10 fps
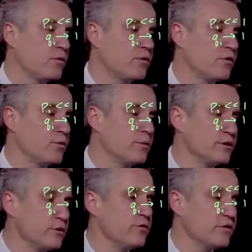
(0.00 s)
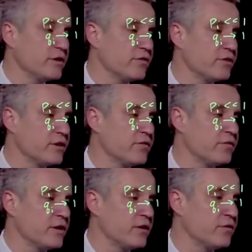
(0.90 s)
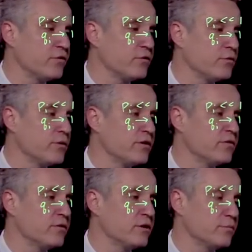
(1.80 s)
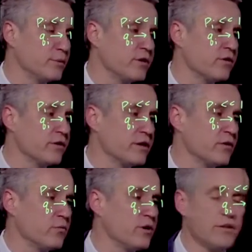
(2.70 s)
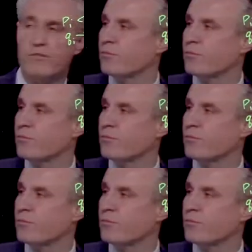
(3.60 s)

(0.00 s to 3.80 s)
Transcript: you know, we would use this if n2 is, is bigger than n1.